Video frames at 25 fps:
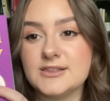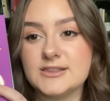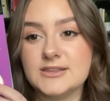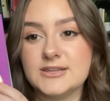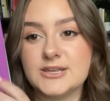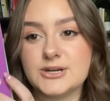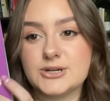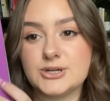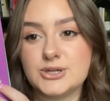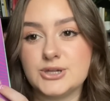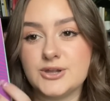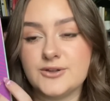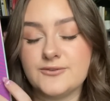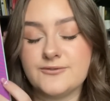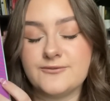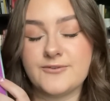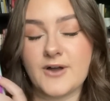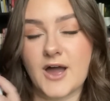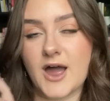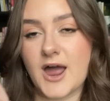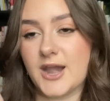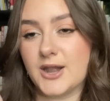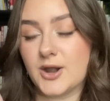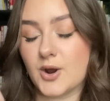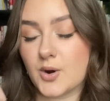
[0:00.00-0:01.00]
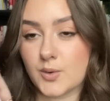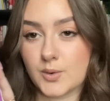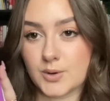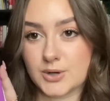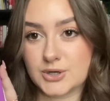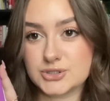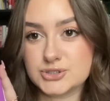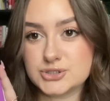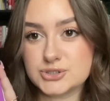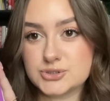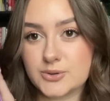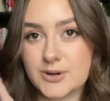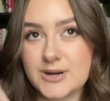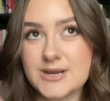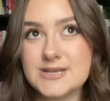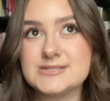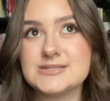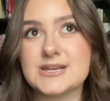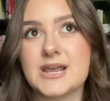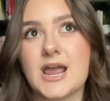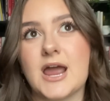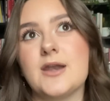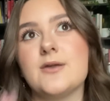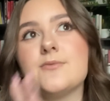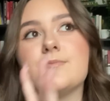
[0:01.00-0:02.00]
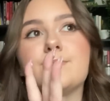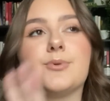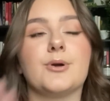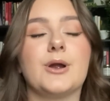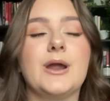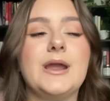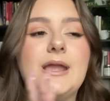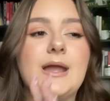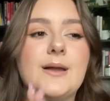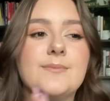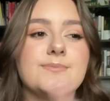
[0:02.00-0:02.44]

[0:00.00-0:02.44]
little fun horror stories to kind of break